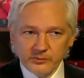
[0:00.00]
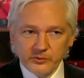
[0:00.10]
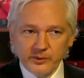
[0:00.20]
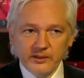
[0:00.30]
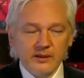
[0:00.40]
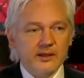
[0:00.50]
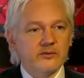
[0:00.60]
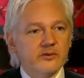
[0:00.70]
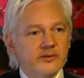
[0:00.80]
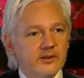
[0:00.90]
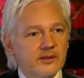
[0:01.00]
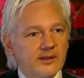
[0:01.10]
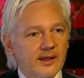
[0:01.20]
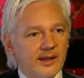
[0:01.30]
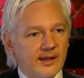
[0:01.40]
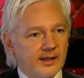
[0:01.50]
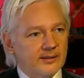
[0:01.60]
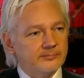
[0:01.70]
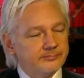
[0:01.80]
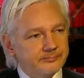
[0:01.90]
Trump would win. I thought the
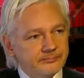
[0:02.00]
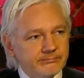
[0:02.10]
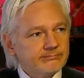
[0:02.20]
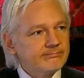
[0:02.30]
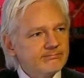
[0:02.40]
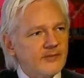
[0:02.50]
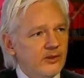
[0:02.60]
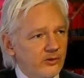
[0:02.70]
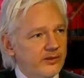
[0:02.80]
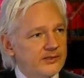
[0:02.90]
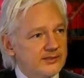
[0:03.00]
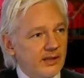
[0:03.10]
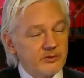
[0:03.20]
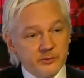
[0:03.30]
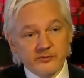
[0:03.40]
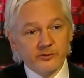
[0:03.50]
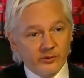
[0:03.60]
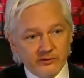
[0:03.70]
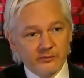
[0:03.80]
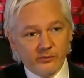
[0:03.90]
establishment,
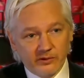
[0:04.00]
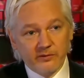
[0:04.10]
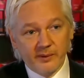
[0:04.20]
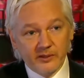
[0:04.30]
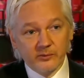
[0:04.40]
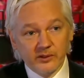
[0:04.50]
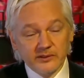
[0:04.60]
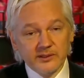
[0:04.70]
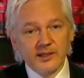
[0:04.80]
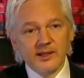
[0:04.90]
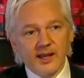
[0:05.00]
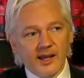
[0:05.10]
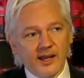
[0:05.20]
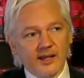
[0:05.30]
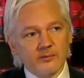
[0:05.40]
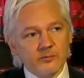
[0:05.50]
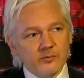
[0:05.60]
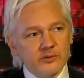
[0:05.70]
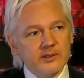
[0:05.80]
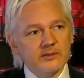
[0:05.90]
for want of a better word,
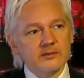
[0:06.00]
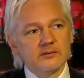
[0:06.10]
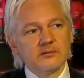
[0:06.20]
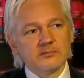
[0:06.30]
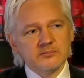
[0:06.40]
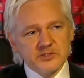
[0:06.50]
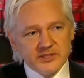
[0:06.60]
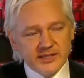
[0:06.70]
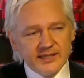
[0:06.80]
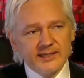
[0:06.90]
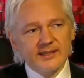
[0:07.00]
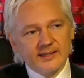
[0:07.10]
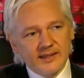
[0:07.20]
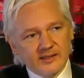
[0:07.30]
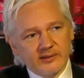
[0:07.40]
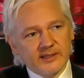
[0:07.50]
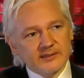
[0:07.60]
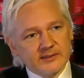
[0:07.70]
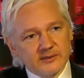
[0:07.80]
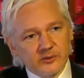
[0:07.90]
would see Hillary
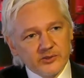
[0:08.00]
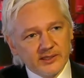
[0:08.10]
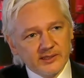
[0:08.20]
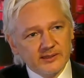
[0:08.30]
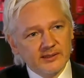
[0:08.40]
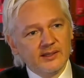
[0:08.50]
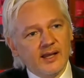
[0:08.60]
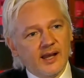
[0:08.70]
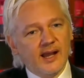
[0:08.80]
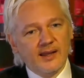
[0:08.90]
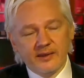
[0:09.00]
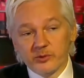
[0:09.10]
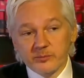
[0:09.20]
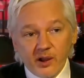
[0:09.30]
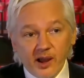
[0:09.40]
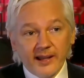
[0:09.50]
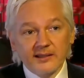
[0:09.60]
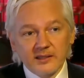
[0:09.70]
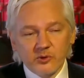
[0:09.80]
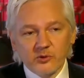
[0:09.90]
Clinton losing, and then would
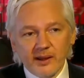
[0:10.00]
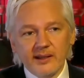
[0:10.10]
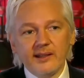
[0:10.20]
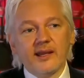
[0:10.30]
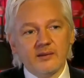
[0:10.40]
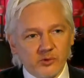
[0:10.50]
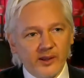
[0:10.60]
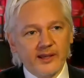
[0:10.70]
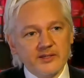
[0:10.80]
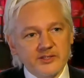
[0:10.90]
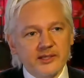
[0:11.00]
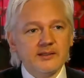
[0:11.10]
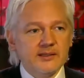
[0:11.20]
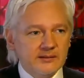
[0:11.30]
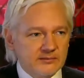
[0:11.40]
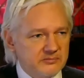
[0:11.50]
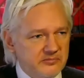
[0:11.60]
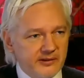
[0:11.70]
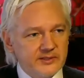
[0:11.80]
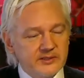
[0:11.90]
pile in more money and more energy, and
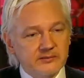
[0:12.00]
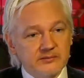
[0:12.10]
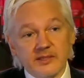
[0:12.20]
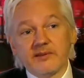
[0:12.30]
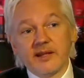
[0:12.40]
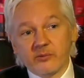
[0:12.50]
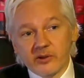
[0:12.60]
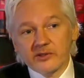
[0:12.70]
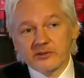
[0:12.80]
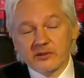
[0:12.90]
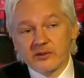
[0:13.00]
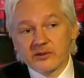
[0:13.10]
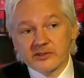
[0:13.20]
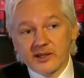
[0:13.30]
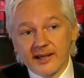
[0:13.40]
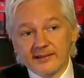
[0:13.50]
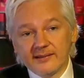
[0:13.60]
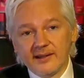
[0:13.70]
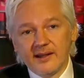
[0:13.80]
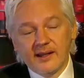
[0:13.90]
various TV networks are on her side,
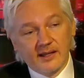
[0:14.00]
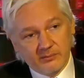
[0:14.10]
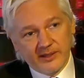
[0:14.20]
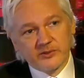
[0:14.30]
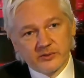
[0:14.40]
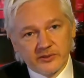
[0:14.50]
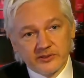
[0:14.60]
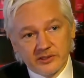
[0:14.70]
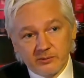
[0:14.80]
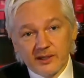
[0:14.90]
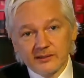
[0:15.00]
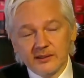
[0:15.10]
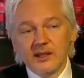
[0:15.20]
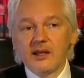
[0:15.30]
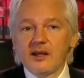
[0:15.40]
and make sure that she won.